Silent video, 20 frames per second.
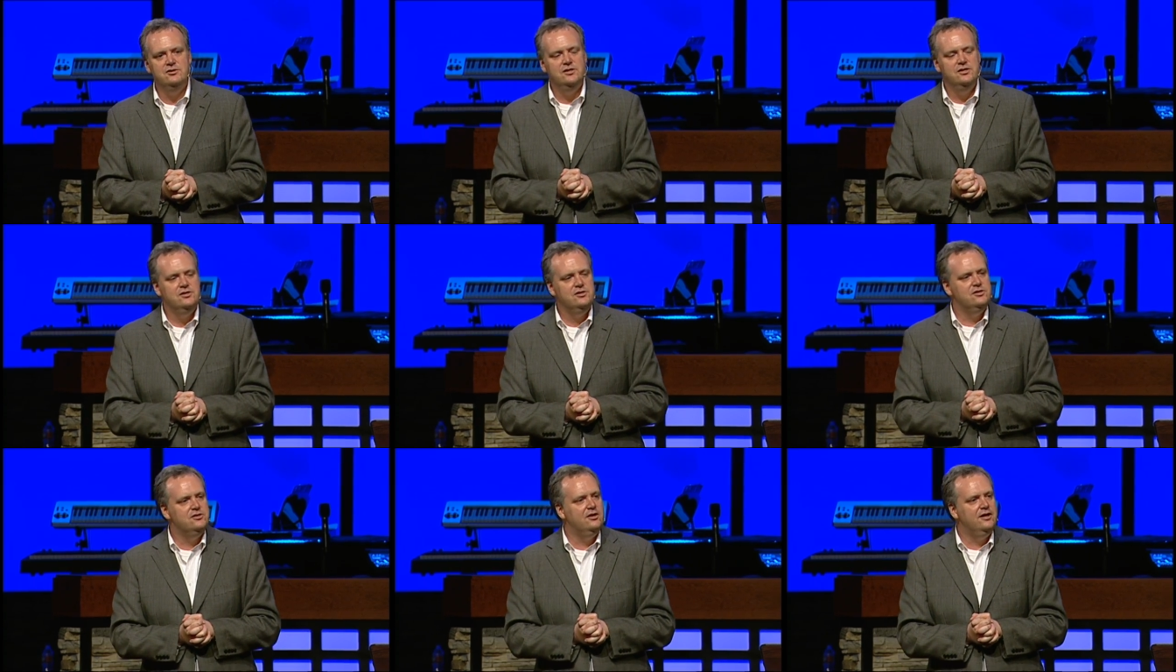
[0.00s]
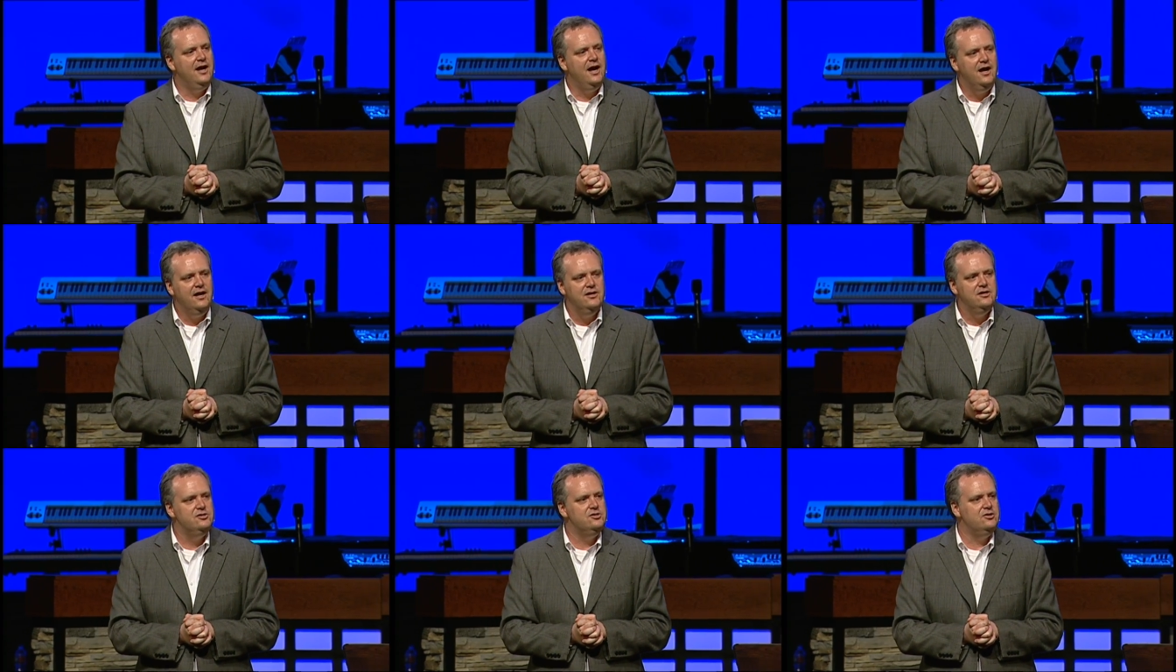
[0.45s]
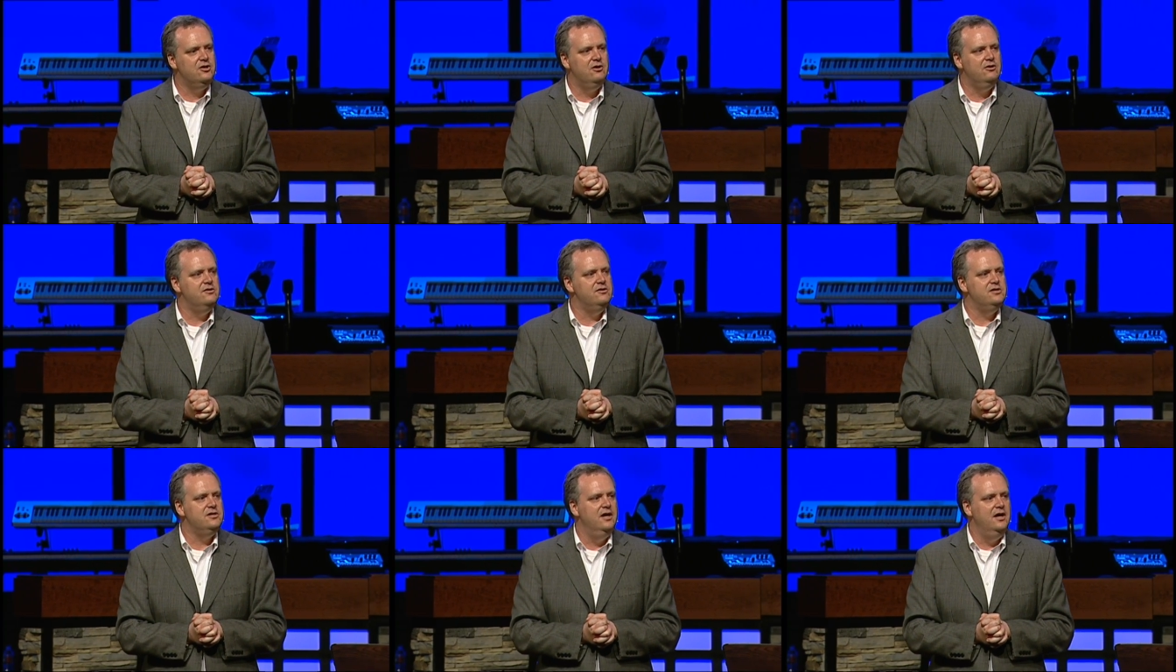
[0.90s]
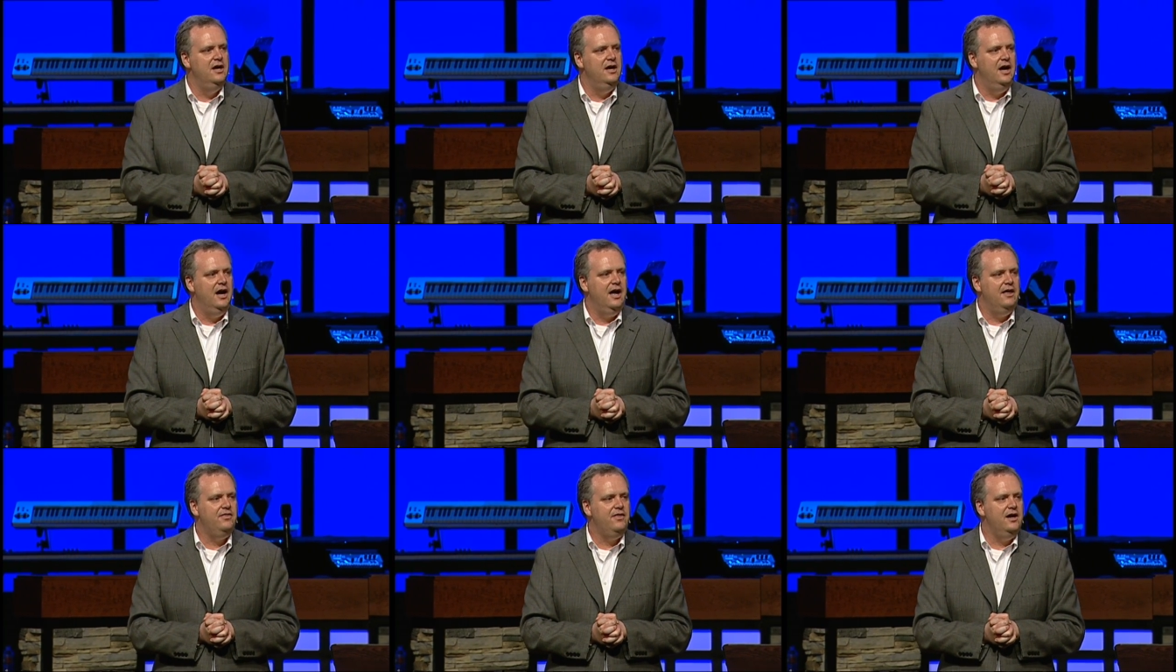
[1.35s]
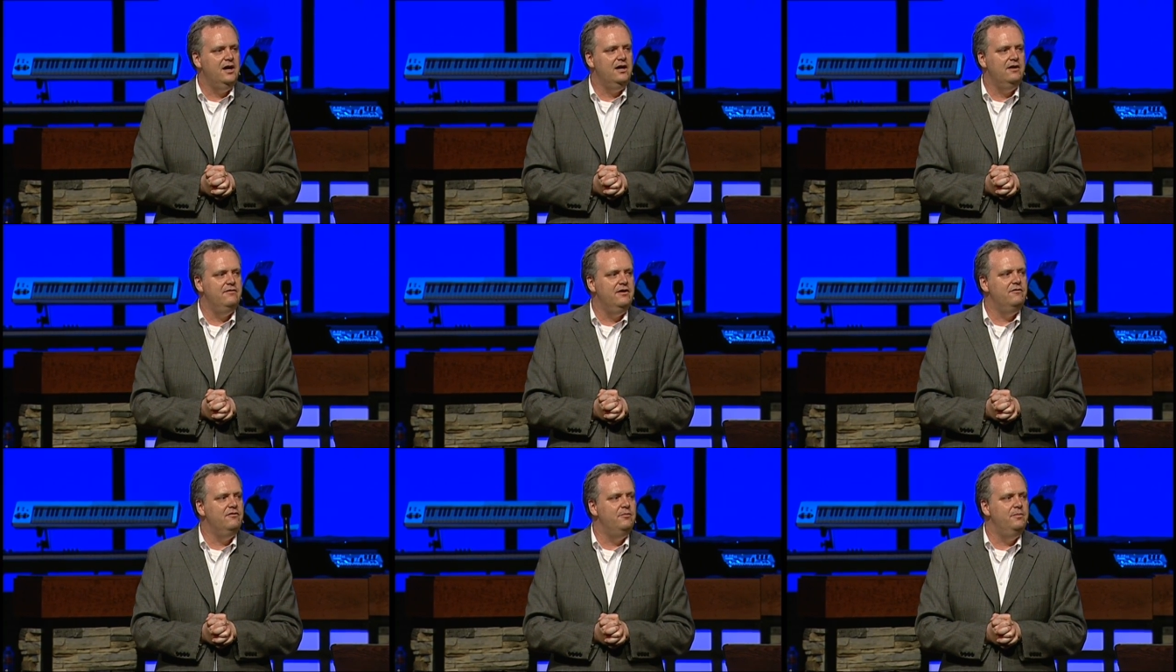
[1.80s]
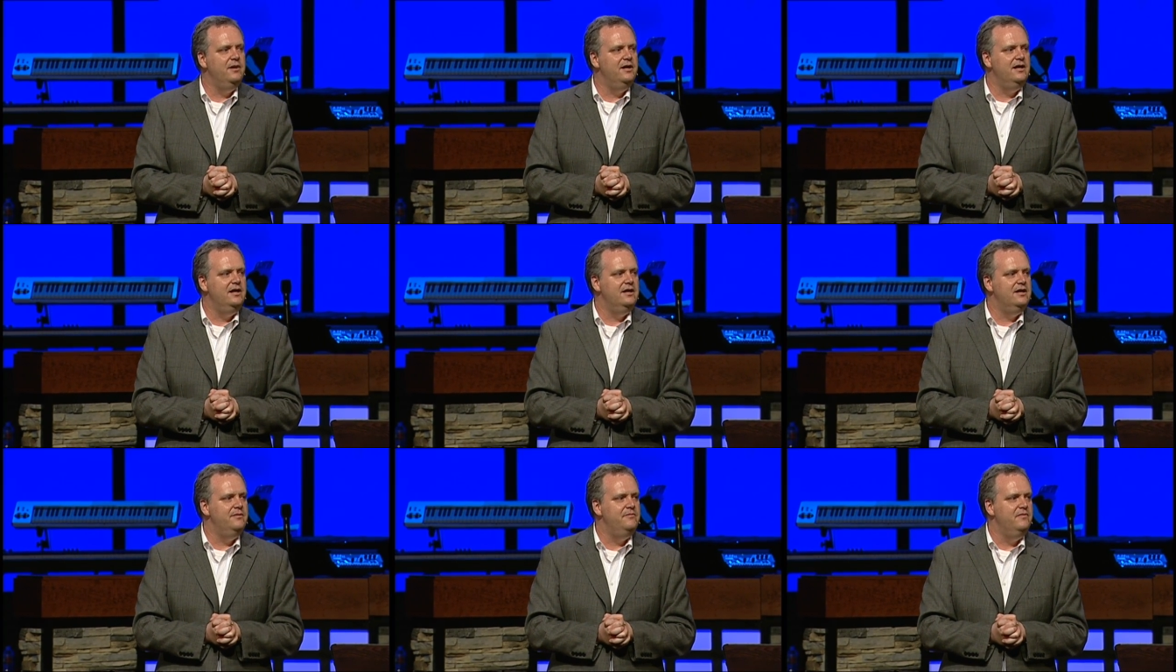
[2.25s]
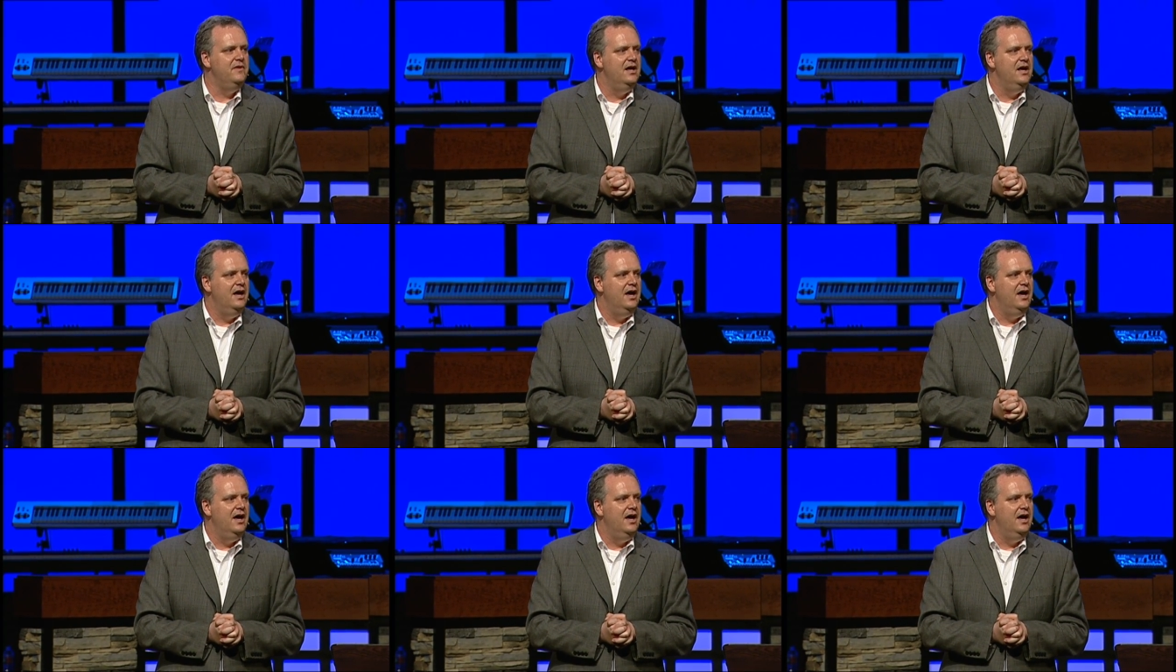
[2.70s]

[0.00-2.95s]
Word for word: This is the kindest church I think I've ever been in.